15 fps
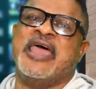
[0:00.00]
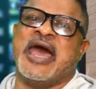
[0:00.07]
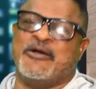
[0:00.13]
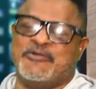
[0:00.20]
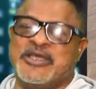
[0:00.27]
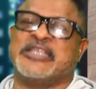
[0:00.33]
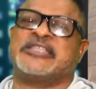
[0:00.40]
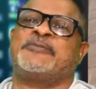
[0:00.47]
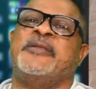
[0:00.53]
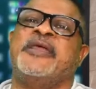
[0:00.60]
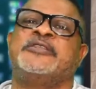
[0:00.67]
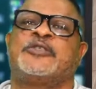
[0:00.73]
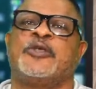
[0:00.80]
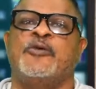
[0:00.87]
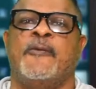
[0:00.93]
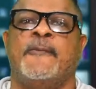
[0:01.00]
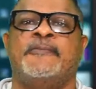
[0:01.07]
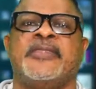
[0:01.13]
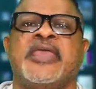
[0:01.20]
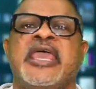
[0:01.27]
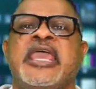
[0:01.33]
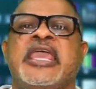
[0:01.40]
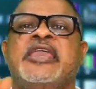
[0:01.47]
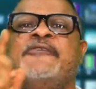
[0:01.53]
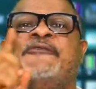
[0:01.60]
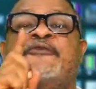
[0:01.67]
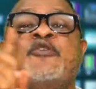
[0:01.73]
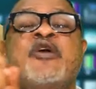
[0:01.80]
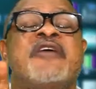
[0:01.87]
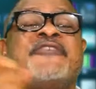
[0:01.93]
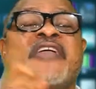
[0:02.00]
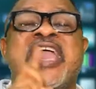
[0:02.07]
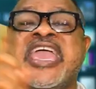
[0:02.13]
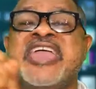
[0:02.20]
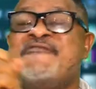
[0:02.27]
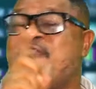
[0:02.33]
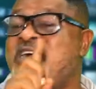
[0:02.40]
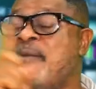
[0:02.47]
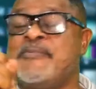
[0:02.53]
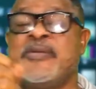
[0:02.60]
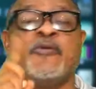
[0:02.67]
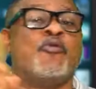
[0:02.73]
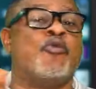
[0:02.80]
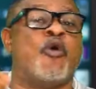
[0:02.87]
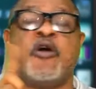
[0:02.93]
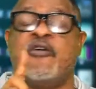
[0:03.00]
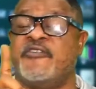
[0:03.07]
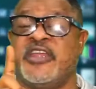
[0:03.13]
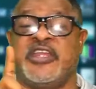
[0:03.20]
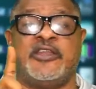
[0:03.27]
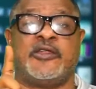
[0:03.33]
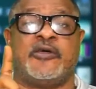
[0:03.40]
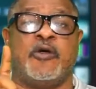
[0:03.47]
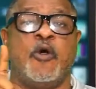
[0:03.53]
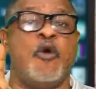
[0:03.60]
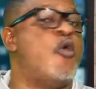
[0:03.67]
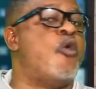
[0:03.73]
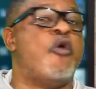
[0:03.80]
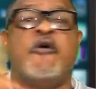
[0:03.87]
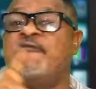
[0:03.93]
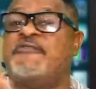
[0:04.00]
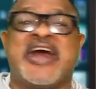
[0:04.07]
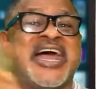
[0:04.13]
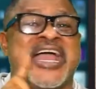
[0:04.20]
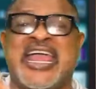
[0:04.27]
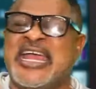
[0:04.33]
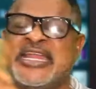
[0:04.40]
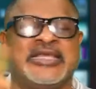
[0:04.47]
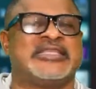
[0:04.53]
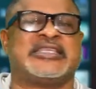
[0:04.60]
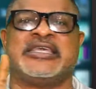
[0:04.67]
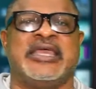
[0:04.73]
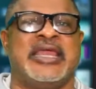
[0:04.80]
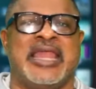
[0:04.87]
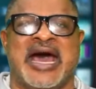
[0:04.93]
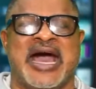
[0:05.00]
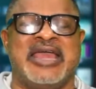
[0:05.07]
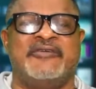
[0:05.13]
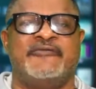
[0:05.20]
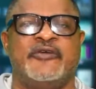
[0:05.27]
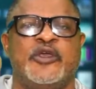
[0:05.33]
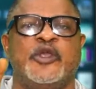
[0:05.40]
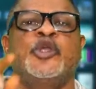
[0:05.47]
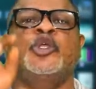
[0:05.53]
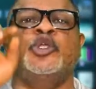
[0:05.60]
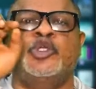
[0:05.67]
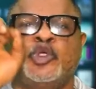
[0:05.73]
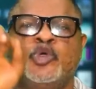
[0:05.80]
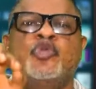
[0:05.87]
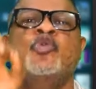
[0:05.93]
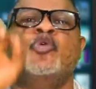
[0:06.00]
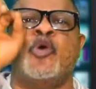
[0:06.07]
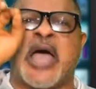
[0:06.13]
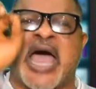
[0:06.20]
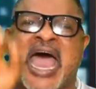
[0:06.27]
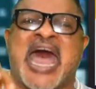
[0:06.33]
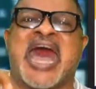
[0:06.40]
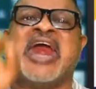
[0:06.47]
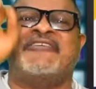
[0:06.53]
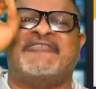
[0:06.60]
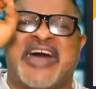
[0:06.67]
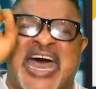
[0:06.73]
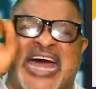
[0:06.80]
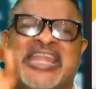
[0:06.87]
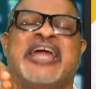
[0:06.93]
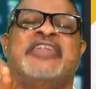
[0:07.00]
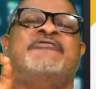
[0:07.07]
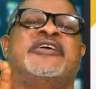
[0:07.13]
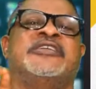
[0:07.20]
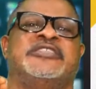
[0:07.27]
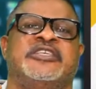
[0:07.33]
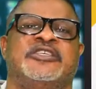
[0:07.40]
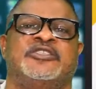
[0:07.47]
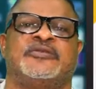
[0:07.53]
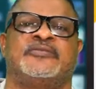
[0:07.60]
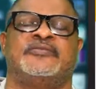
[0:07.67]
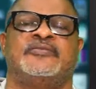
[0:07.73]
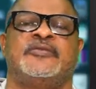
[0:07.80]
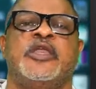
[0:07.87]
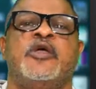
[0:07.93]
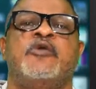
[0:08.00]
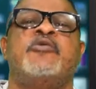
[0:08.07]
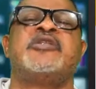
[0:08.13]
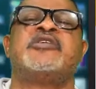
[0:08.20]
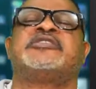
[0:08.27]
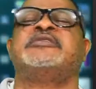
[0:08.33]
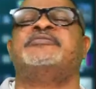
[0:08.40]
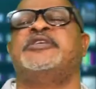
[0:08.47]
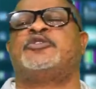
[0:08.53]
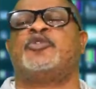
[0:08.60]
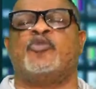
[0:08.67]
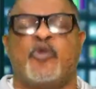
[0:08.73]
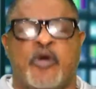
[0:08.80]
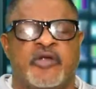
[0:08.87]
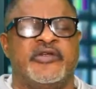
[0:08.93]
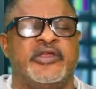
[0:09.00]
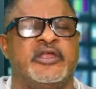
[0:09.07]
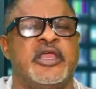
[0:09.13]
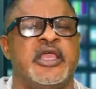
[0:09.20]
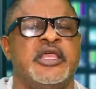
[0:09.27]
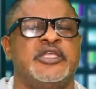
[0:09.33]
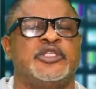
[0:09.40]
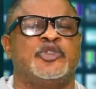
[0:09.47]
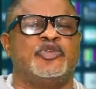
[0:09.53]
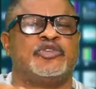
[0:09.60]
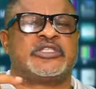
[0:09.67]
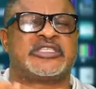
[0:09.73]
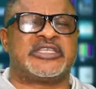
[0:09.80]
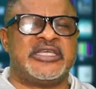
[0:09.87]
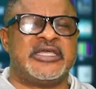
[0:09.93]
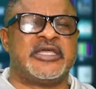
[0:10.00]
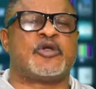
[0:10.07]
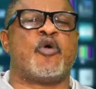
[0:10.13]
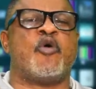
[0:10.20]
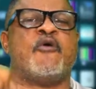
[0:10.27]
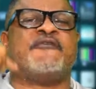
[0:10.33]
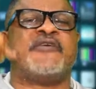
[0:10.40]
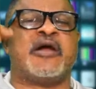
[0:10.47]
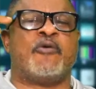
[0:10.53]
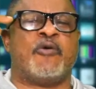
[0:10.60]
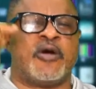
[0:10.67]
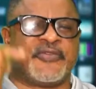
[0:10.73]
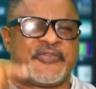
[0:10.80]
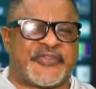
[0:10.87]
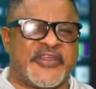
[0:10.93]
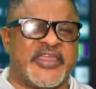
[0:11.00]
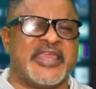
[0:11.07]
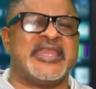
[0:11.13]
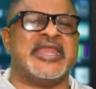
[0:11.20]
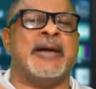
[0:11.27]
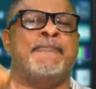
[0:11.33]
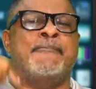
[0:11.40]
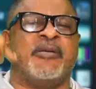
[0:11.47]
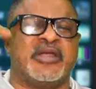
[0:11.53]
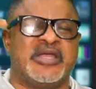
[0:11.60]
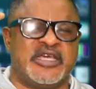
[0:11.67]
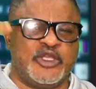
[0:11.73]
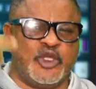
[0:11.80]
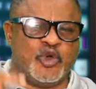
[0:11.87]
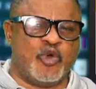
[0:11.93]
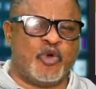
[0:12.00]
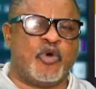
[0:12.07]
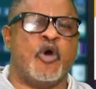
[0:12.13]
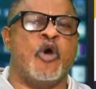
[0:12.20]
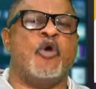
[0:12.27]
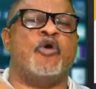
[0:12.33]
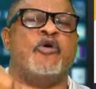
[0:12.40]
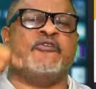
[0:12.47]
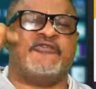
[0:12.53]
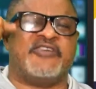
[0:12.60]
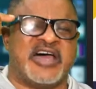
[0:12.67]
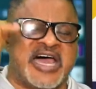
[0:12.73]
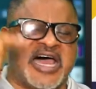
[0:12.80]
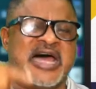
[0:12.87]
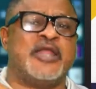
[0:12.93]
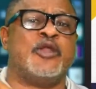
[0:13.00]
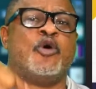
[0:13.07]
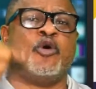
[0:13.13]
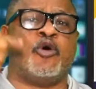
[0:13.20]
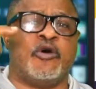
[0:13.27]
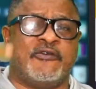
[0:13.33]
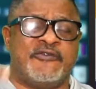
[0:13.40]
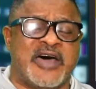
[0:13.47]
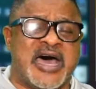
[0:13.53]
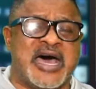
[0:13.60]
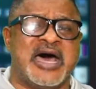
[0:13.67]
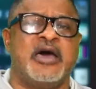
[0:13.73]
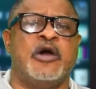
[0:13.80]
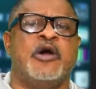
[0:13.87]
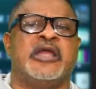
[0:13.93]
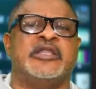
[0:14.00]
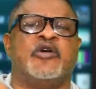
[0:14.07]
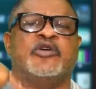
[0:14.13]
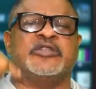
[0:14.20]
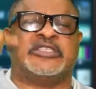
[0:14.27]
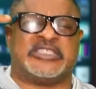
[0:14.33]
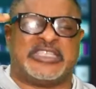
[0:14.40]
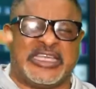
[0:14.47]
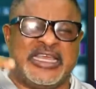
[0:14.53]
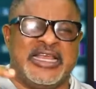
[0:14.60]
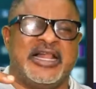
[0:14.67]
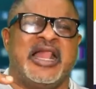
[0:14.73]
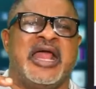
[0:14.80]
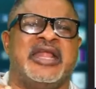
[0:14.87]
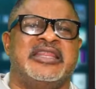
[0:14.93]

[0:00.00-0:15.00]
I will explain to you. If you have ever been worried over anything in life, you have an advantage. What does it mean to worry? Is to think over one thing that bothers you over and over until